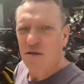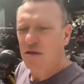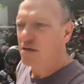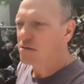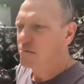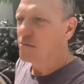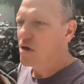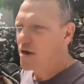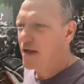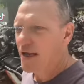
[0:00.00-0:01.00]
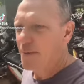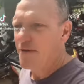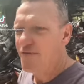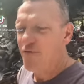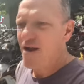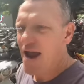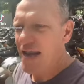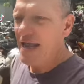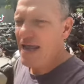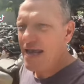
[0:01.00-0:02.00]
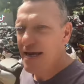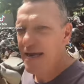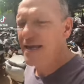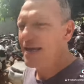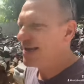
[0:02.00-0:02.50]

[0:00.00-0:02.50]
Good morning, happy Friday.